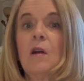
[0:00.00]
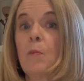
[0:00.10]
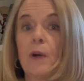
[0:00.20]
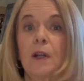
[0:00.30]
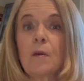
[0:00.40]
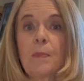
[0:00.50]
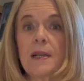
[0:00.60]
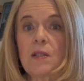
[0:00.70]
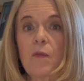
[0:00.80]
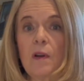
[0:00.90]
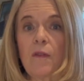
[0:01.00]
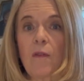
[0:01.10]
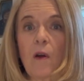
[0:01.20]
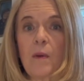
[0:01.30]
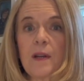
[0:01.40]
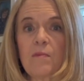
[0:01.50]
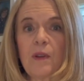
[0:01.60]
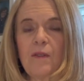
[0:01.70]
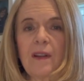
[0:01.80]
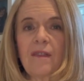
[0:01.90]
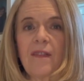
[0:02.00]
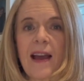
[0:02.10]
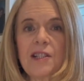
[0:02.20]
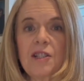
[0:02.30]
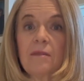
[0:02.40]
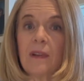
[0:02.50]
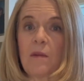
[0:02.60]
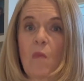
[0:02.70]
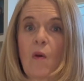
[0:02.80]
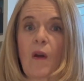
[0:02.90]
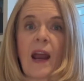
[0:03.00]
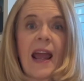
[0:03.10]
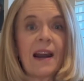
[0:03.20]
putting your best foot forward in beauty and fashion, and more.